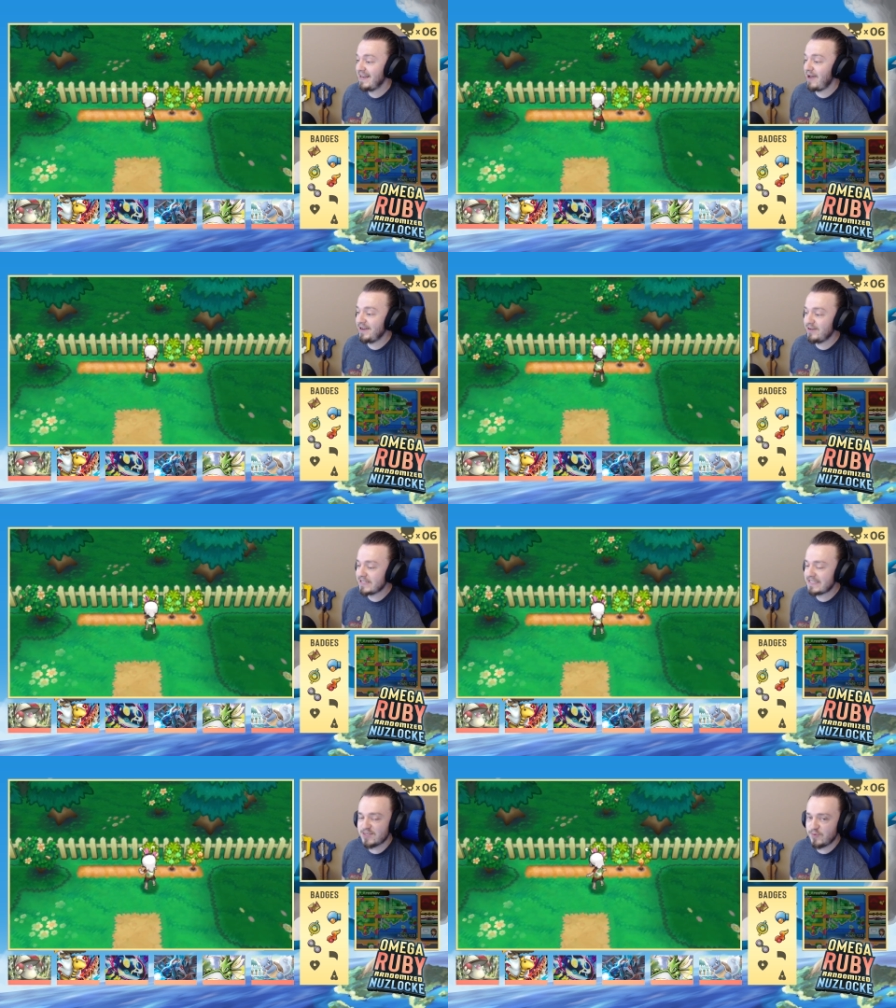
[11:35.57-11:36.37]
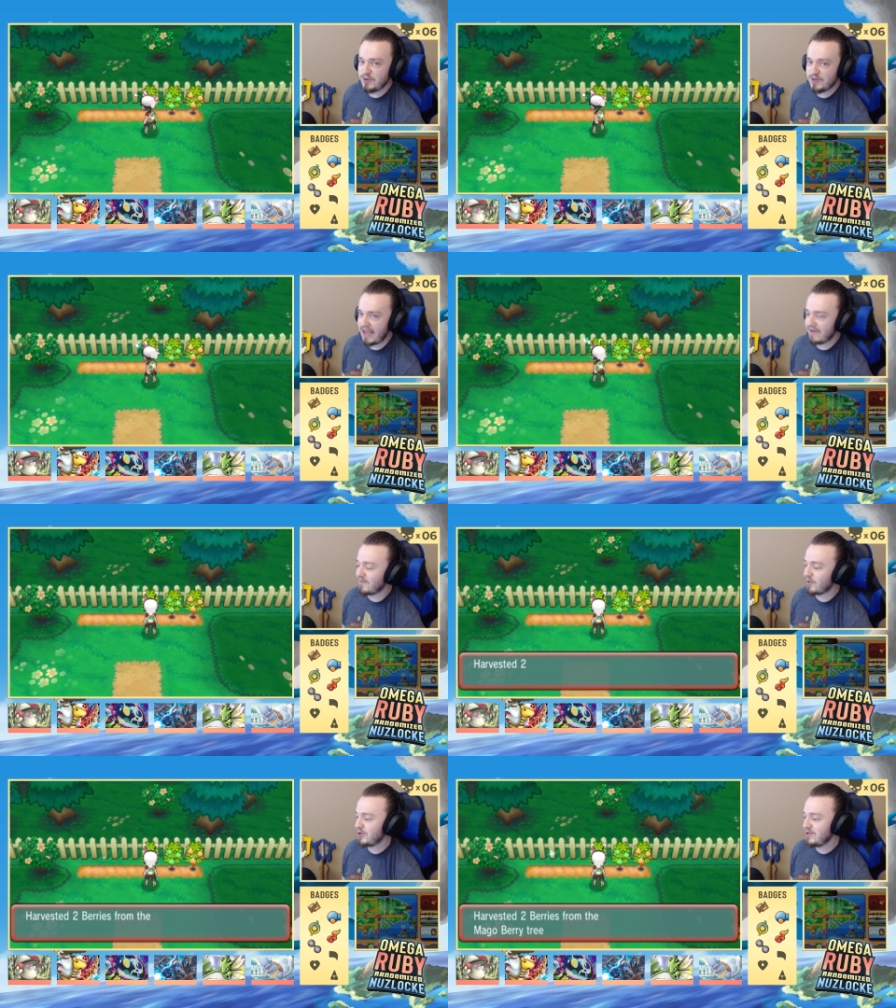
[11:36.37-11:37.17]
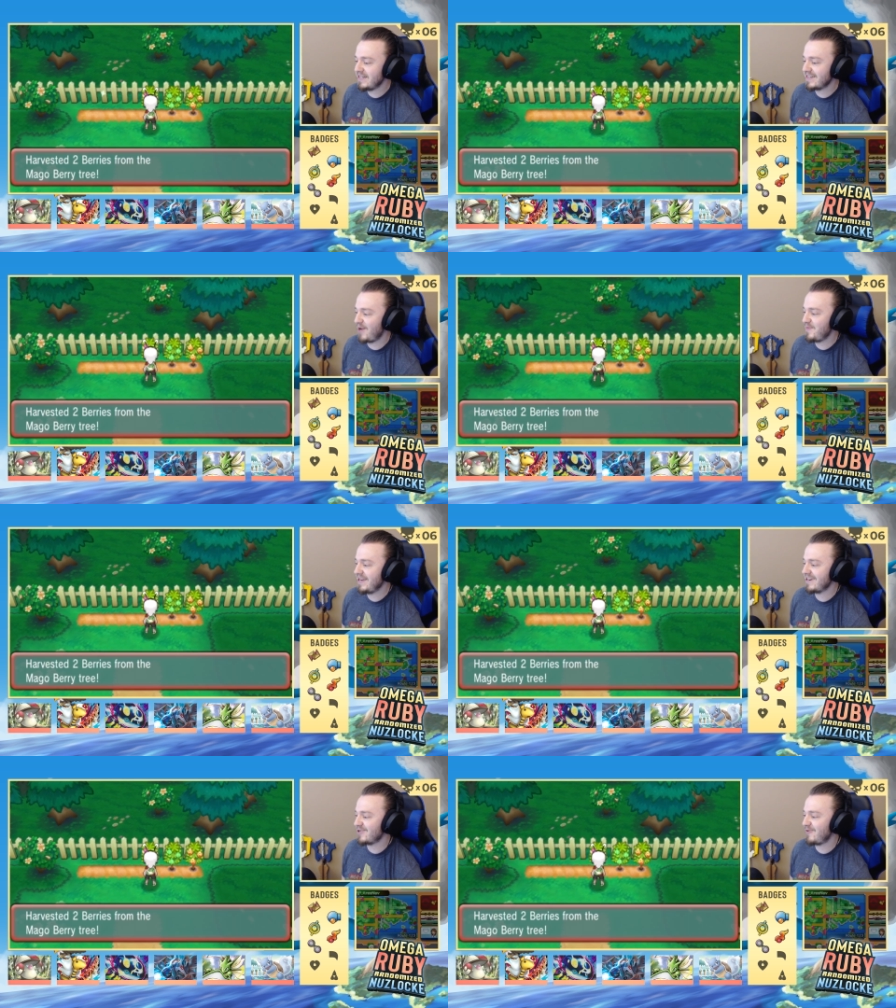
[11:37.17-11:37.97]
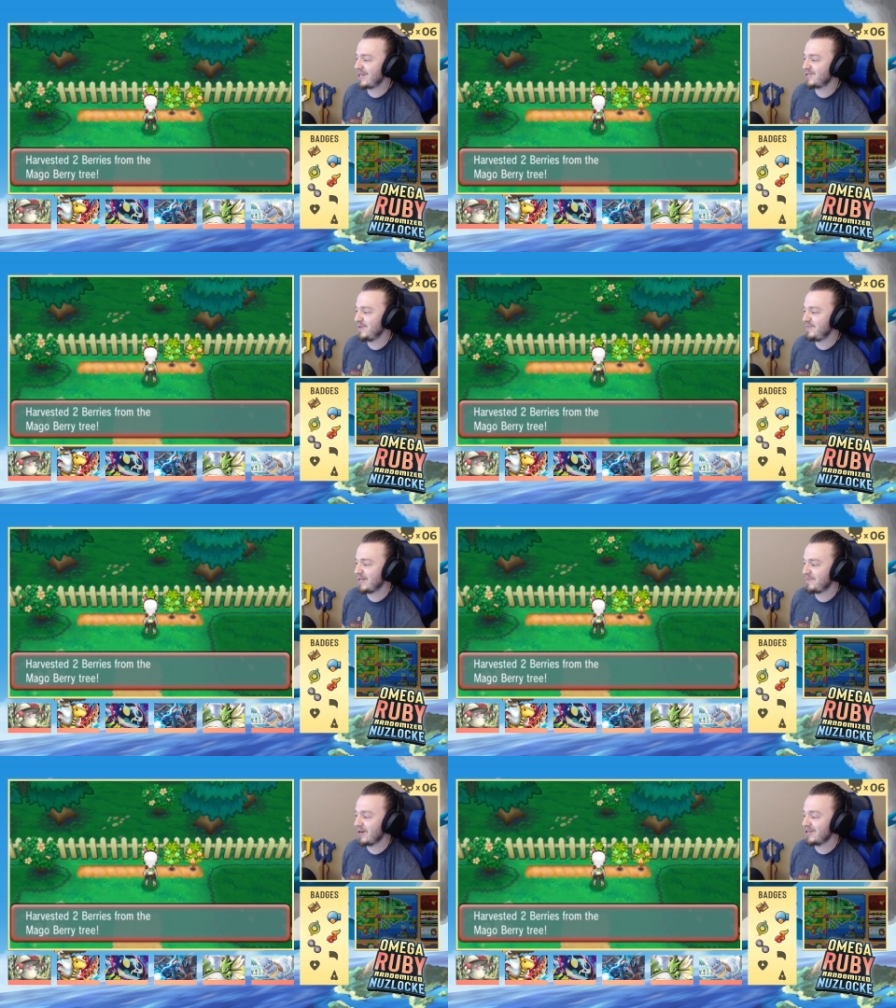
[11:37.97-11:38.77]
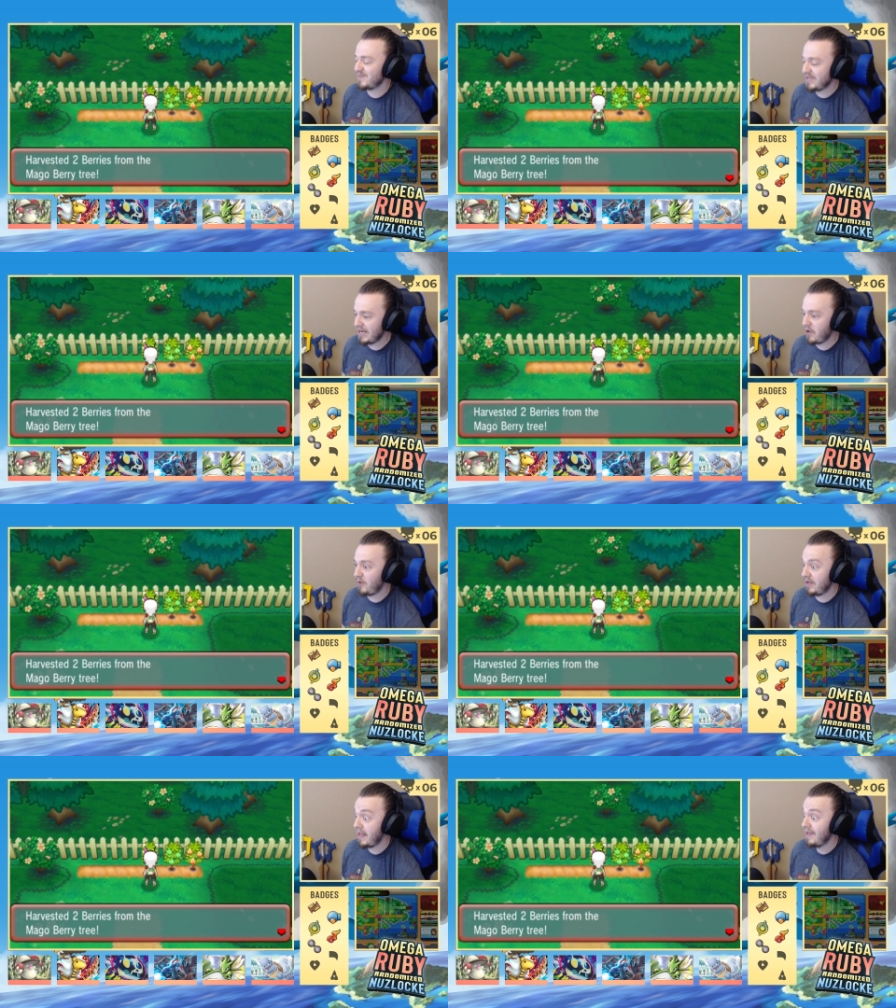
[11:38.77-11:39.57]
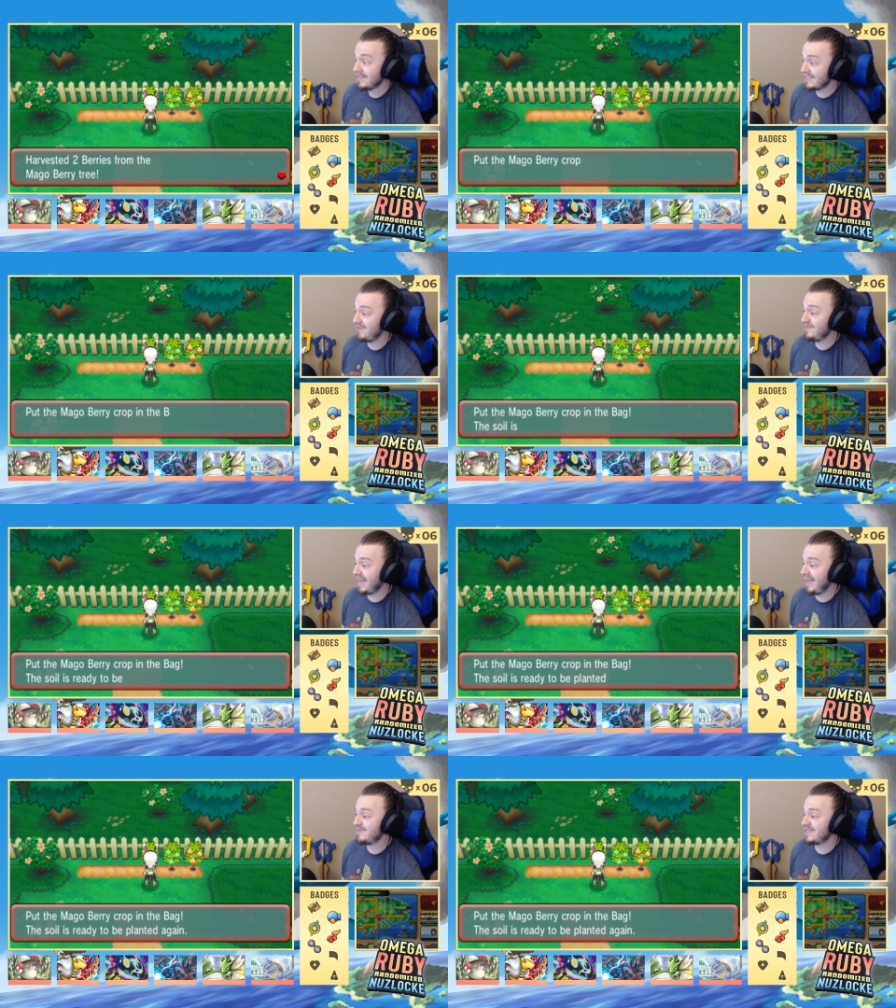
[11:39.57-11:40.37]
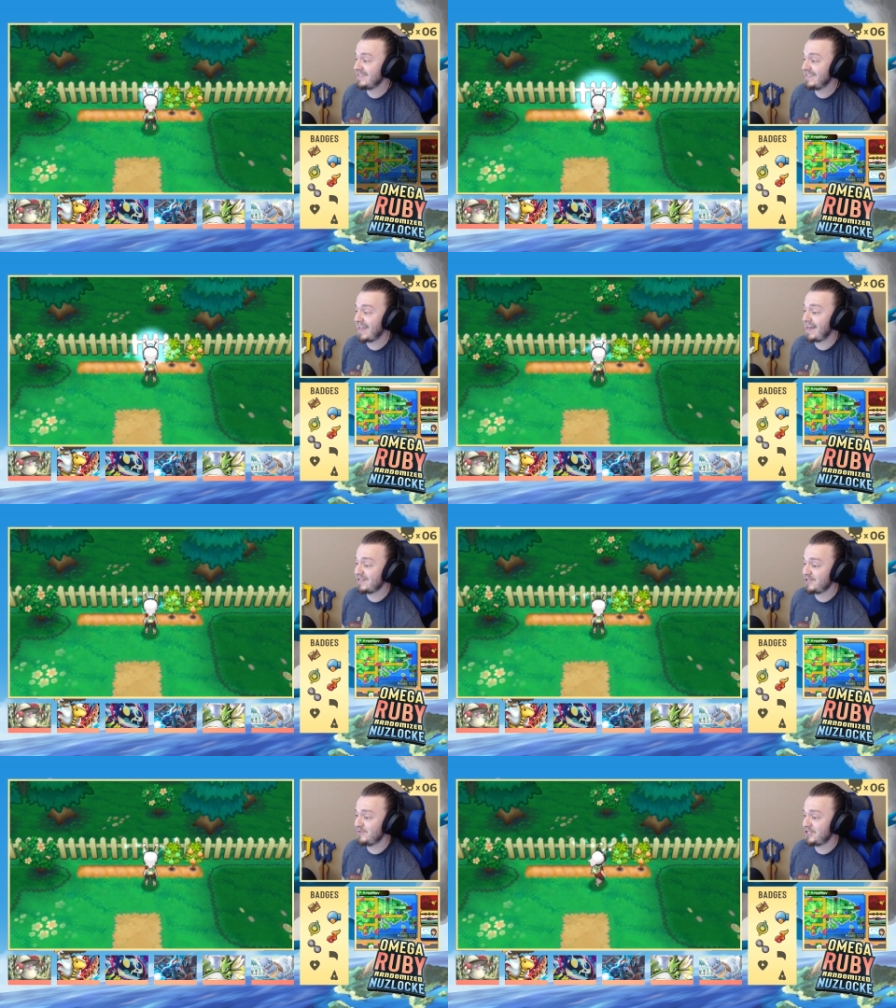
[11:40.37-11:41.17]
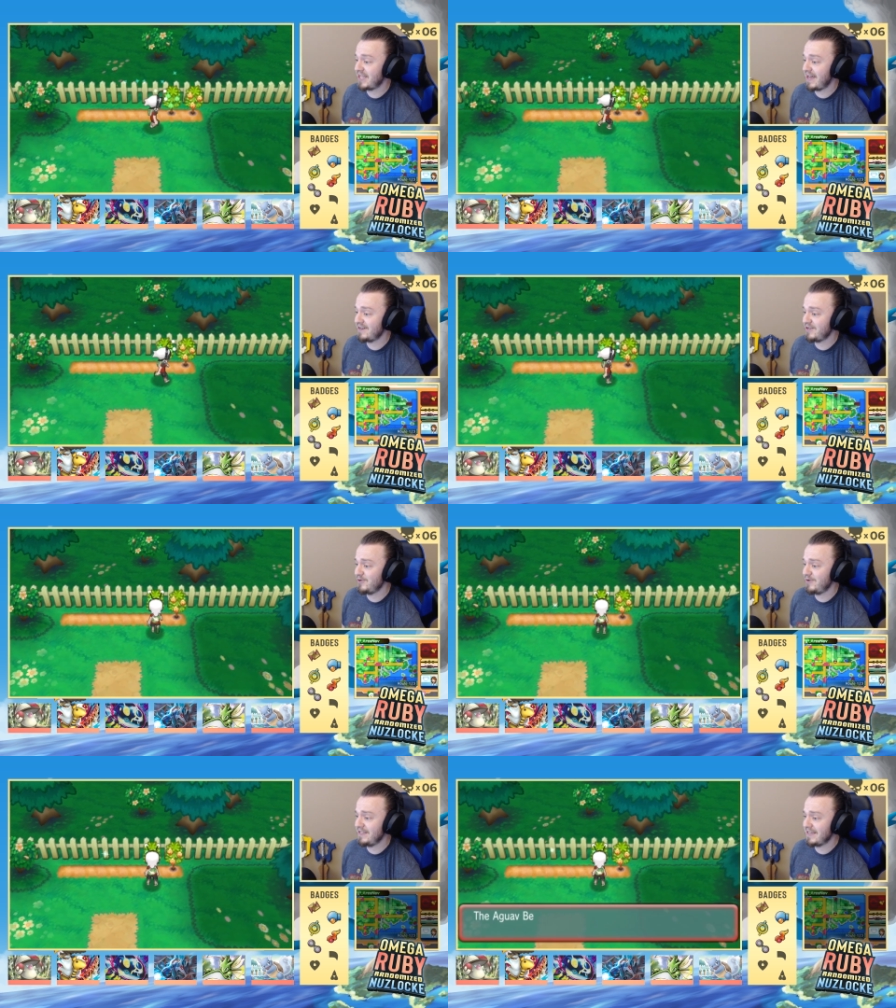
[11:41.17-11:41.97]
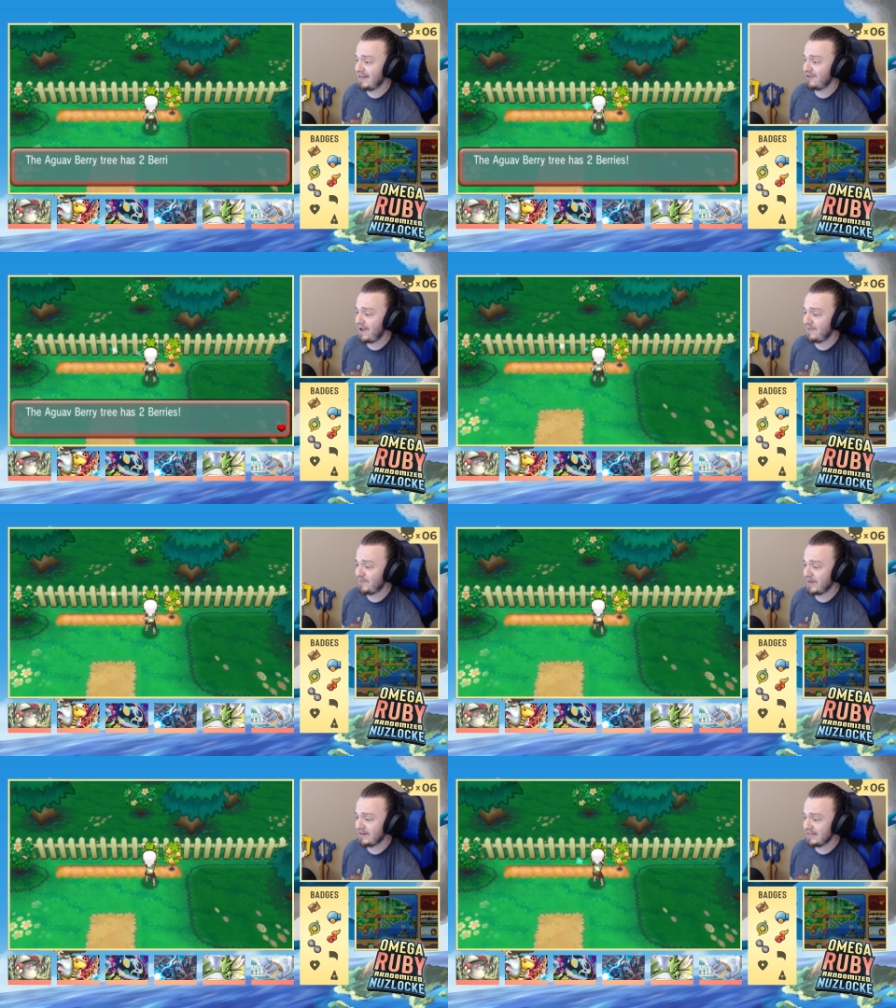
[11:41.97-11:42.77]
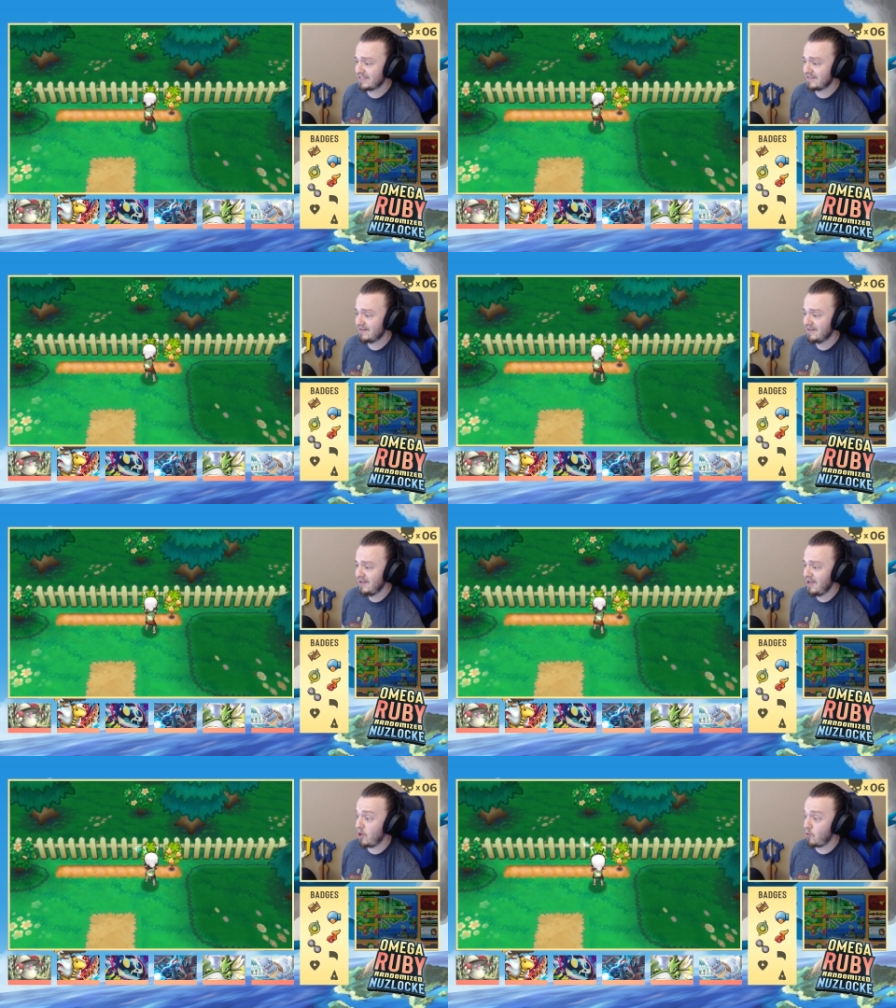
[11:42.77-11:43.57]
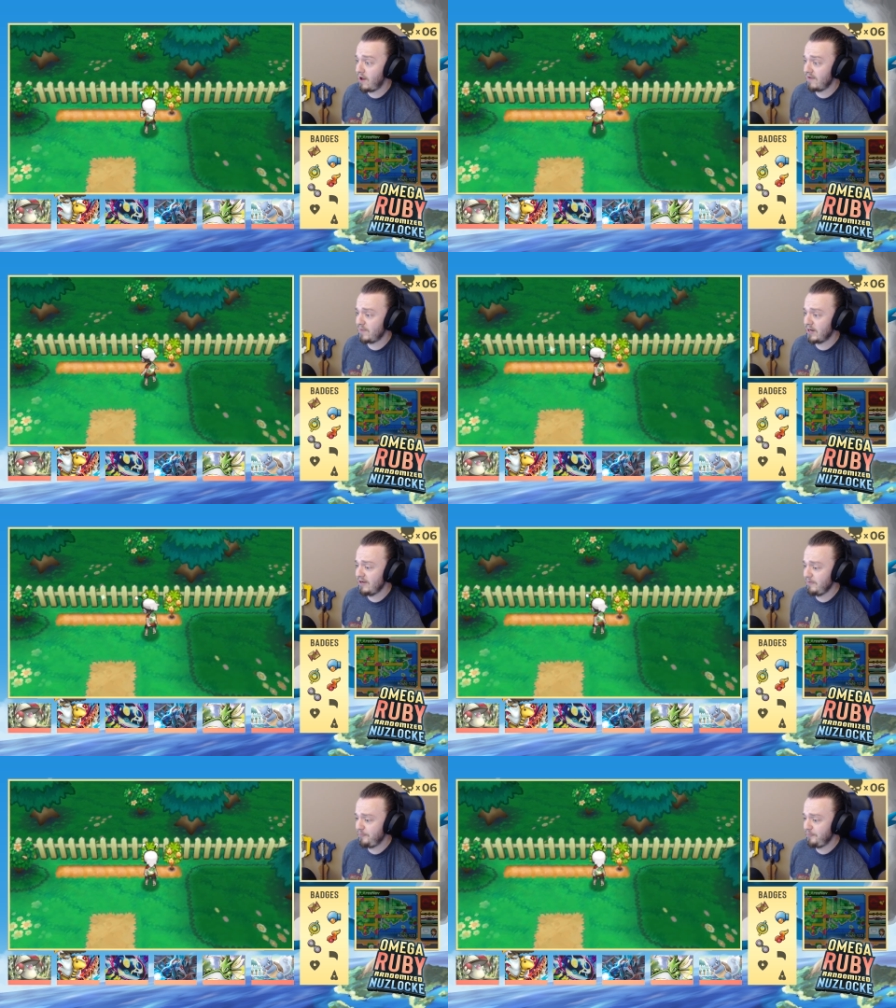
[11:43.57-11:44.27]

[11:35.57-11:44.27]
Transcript: Now, I know this isn't what you came for. You didn't come here to watch me pick berries, but you know what? Sometimes you gotta do what you gotta do, and you gotta grab the berries. A guava berry.